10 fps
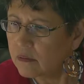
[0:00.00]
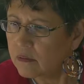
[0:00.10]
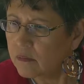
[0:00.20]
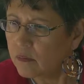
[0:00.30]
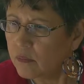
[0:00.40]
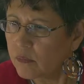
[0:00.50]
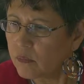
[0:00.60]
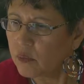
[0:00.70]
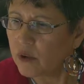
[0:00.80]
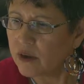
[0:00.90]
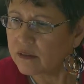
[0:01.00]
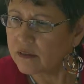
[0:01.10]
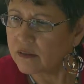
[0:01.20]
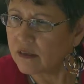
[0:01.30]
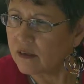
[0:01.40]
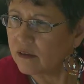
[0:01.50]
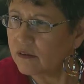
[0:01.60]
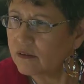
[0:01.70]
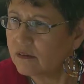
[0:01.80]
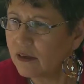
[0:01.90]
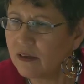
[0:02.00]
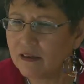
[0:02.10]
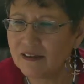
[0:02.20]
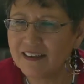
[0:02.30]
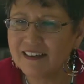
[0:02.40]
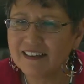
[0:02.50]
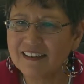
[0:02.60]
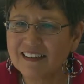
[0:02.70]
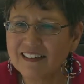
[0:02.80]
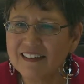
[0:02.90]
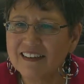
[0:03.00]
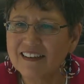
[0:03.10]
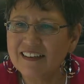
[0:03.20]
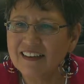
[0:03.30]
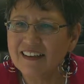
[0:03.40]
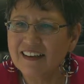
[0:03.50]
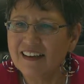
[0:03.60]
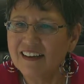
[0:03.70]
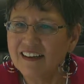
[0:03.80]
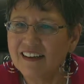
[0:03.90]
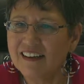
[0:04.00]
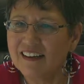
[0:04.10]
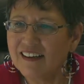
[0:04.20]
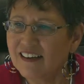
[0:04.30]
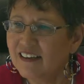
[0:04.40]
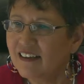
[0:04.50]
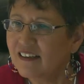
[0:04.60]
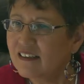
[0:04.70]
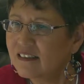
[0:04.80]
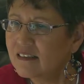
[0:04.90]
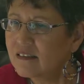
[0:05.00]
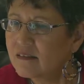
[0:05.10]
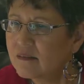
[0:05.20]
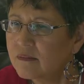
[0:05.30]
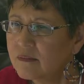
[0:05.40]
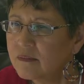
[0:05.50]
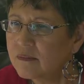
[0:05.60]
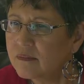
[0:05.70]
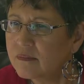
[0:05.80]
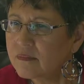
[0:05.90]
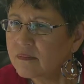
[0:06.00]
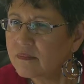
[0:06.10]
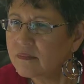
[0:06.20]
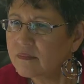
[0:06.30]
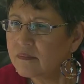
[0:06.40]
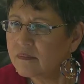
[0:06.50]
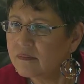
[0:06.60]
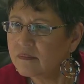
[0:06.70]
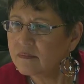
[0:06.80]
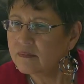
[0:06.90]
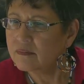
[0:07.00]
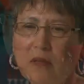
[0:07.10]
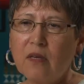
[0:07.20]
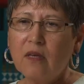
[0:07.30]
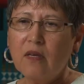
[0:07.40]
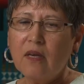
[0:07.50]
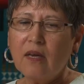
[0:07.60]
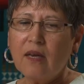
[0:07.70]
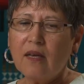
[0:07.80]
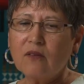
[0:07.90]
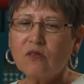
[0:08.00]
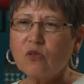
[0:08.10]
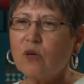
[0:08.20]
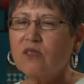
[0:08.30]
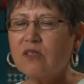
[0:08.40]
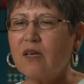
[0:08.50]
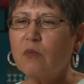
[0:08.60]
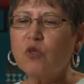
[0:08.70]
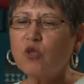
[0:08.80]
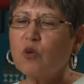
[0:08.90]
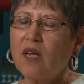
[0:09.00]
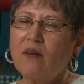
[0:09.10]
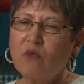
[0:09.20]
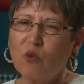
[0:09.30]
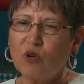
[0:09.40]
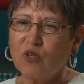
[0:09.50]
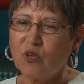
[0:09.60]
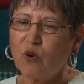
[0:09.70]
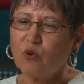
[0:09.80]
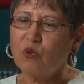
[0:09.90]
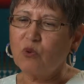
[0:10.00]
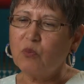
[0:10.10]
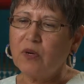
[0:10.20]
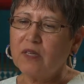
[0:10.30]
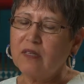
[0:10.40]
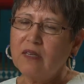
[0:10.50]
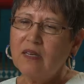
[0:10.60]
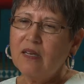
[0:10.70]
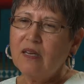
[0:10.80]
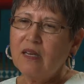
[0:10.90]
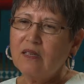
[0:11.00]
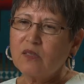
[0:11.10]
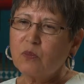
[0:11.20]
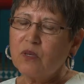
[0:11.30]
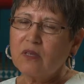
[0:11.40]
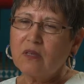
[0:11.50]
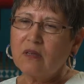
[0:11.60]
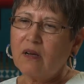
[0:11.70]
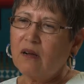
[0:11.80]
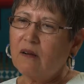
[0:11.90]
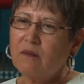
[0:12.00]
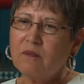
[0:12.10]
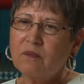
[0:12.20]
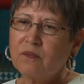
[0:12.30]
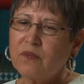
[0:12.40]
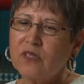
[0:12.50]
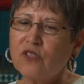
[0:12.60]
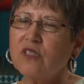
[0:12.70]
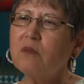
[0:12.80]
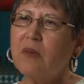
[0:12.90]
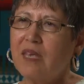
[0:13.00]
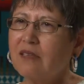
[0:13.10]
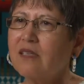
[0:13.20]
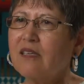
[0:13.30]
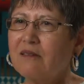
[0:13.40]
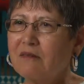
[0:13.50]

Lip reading: were in the Civil War and five Brother Town Indians who were married to Stockbridge women. And so I'm sure I have more to go through, but it's been just amazing.